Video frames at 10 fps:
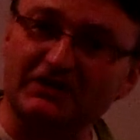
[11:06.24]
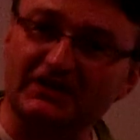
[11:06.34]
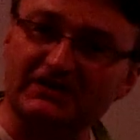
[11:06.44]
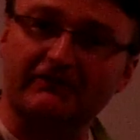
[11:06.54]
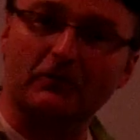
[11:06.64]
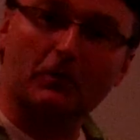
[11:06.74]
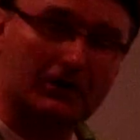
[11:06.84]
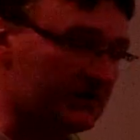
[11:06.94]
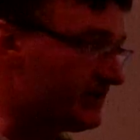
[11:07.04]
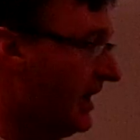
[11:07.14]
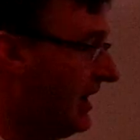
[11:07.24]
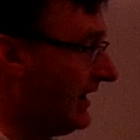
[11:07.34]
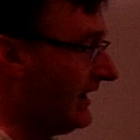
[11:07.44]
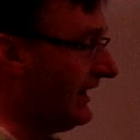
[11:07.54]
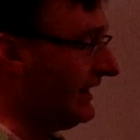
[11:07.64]
gets even worse
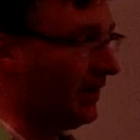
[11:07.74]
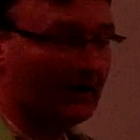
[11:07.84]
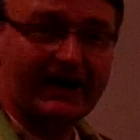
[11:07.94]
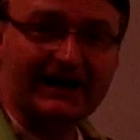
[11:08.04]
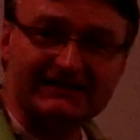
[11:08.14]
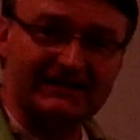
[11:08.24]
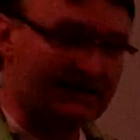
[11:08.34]
and on icy